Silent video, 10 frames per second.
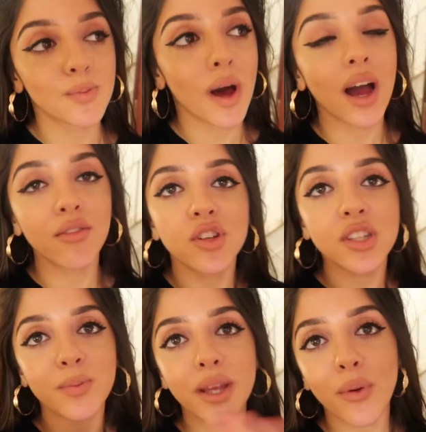but I've
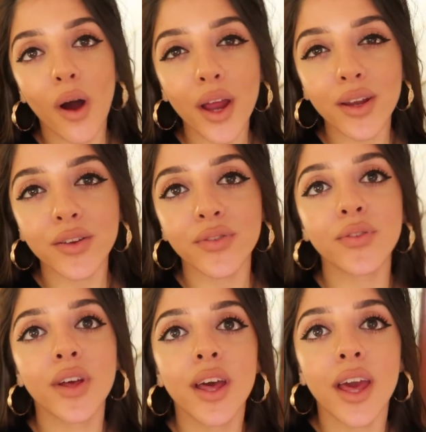just been kind
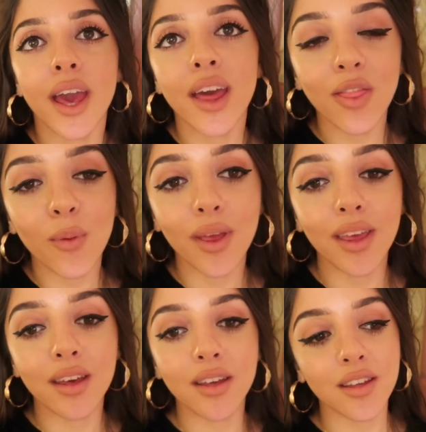of in the
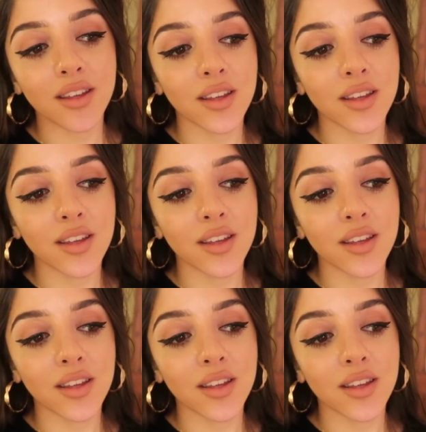week,